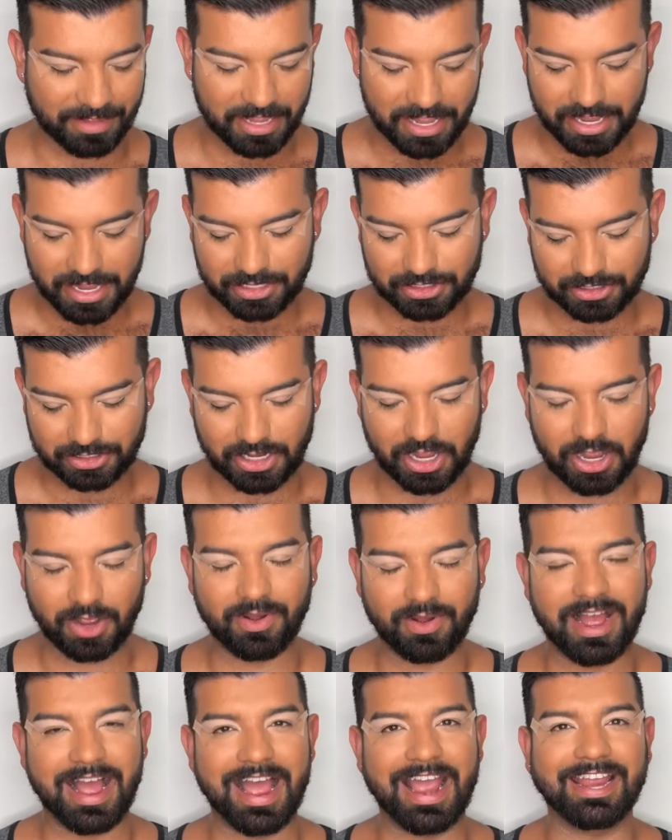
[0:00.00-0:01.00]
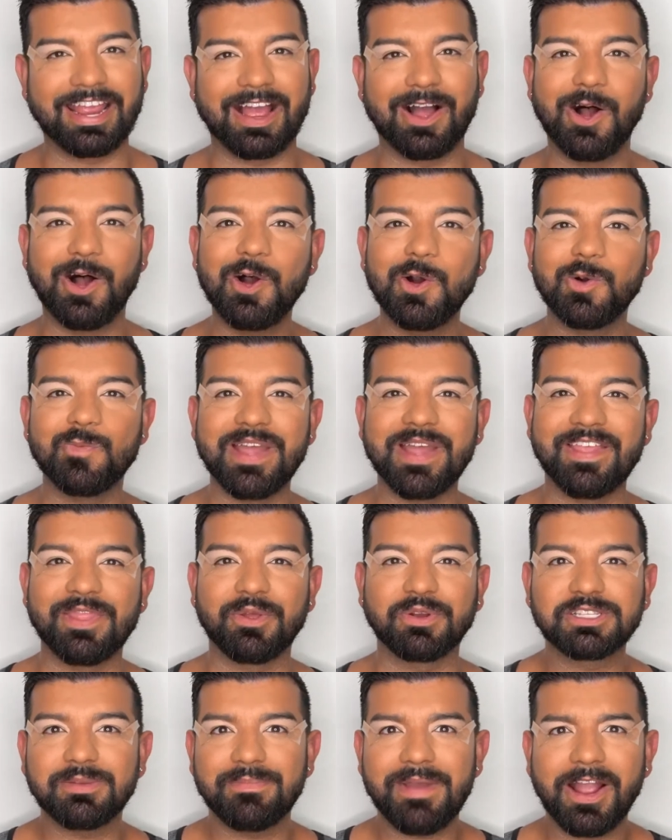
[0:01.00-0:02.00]
So I got home and
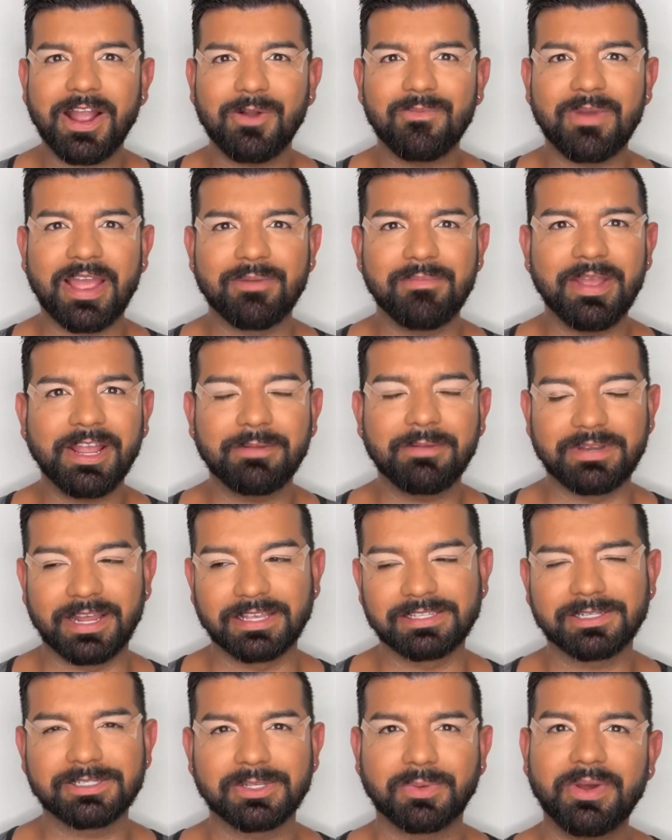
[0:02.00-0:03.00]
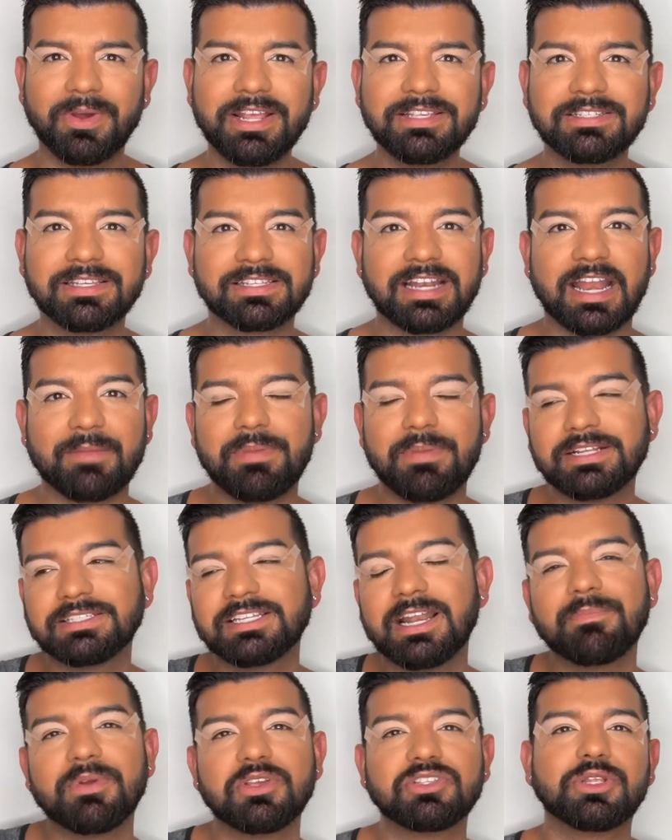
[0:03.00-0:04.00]
there was a bag on my makeup desk. I was like, what is this? And I picked
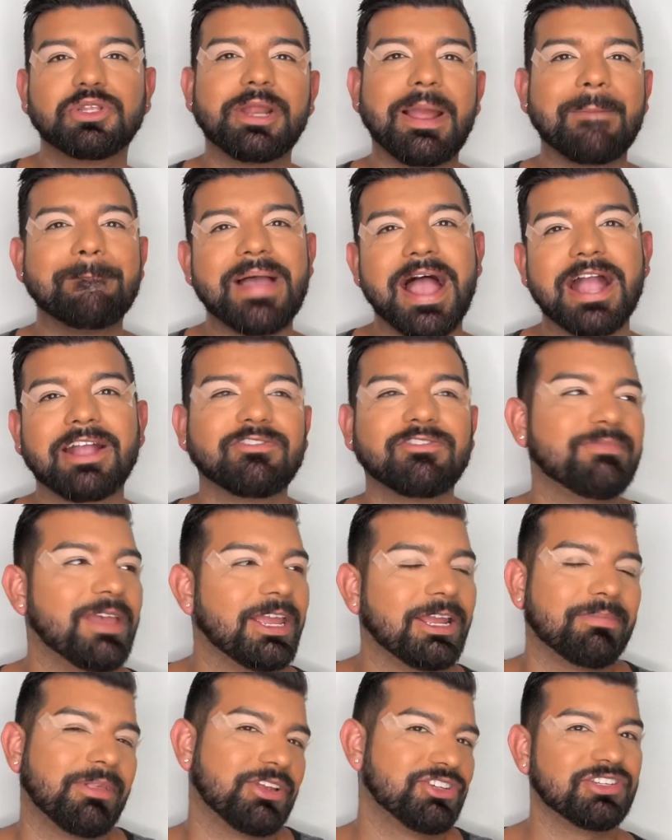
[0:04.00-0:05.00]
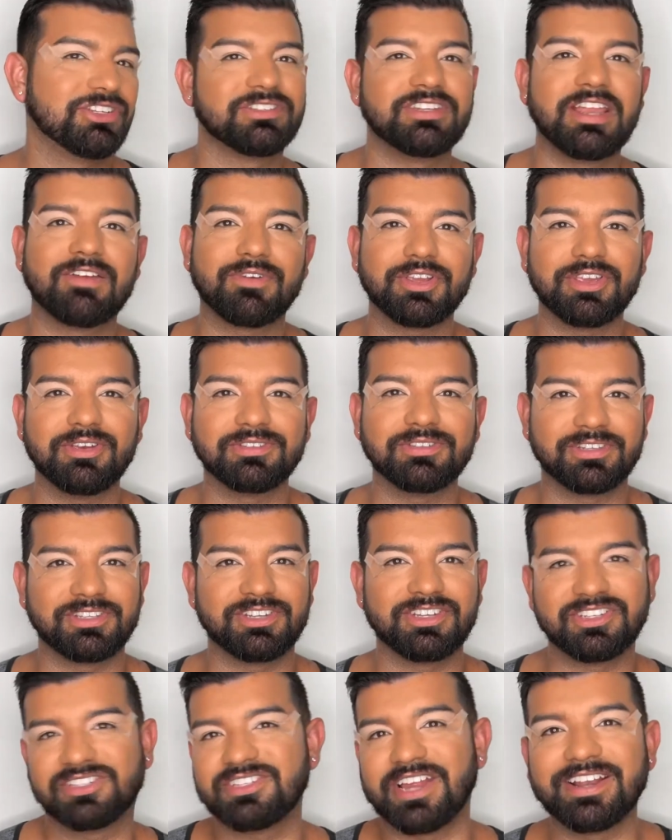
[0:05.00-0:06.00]
it up. It was literally a bag of makeup that she just never uses
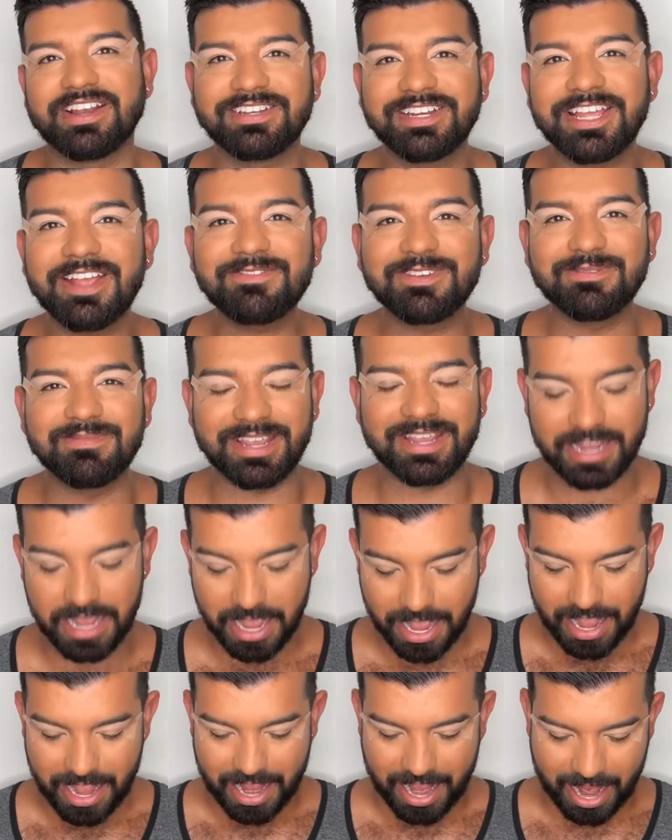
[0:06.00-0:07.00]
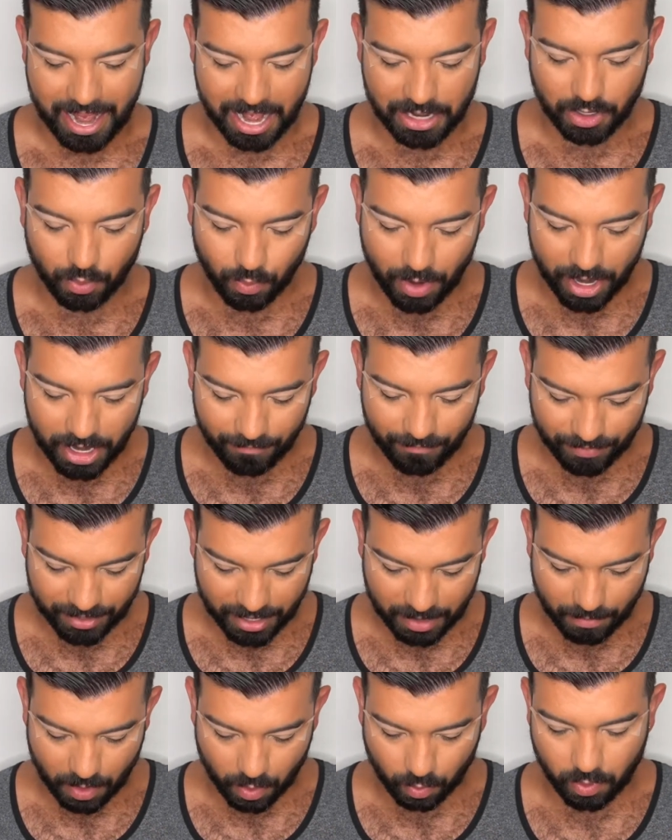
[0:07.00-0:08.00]
and decided to give to me. And one of
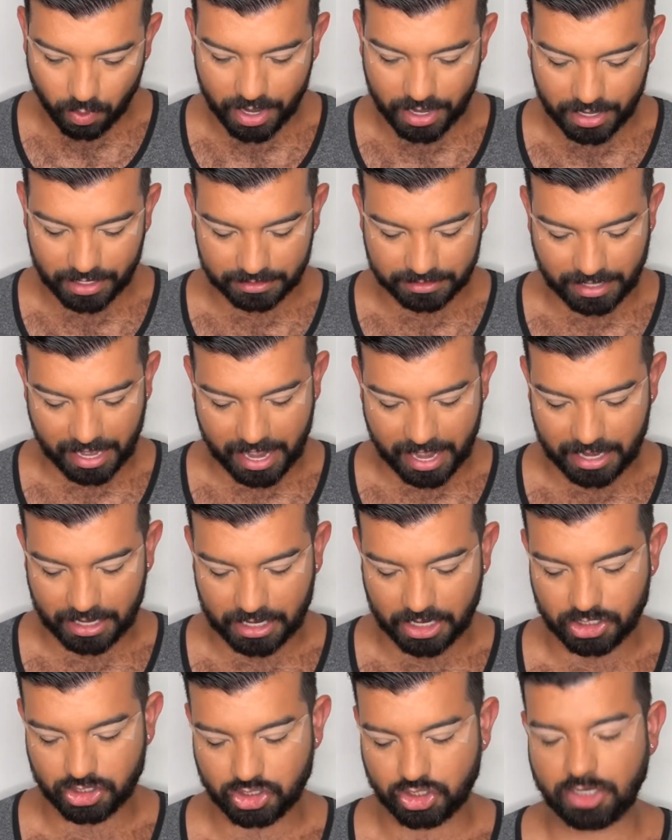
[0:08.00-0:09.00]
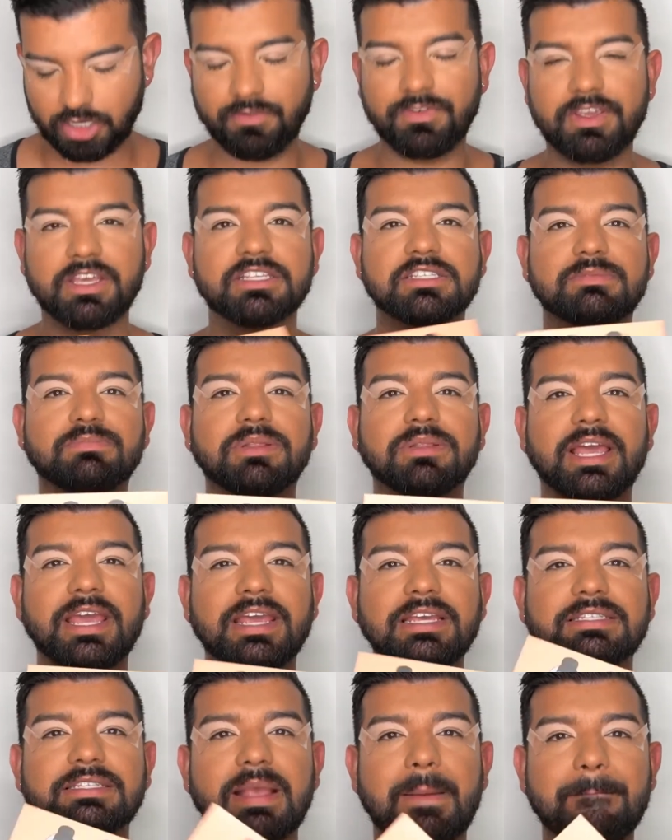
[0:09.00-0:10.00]
them was a Juvia's
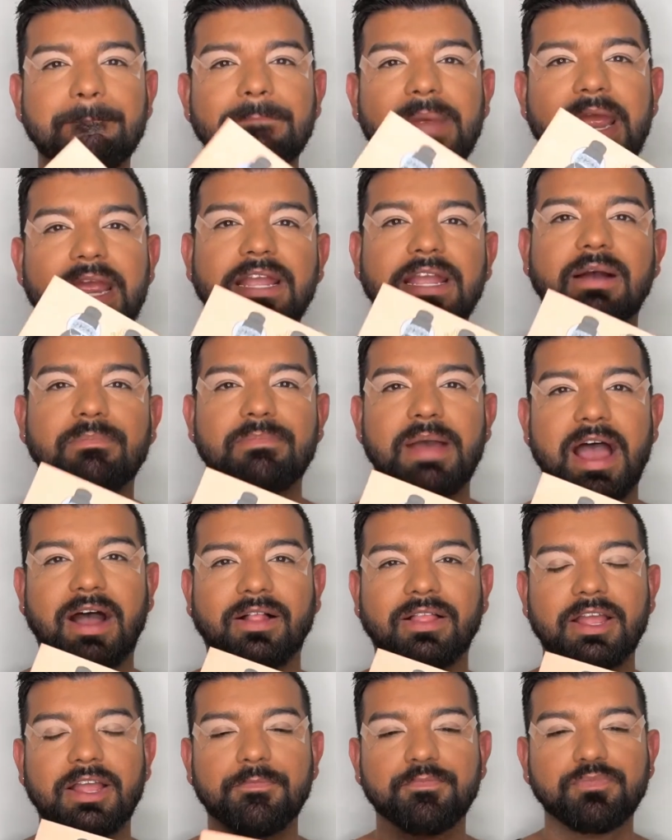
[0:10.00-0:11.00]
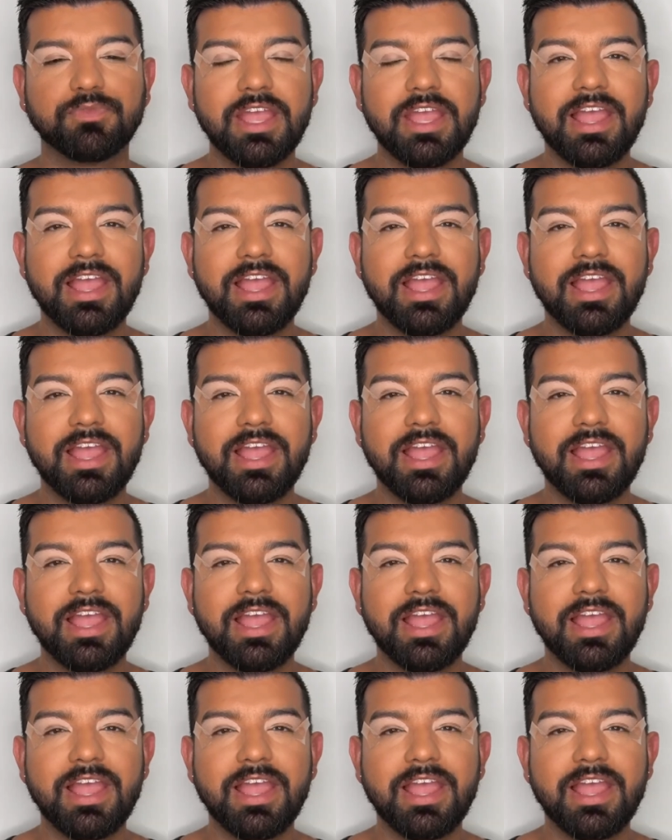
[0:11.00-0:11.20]
Place makeup palette.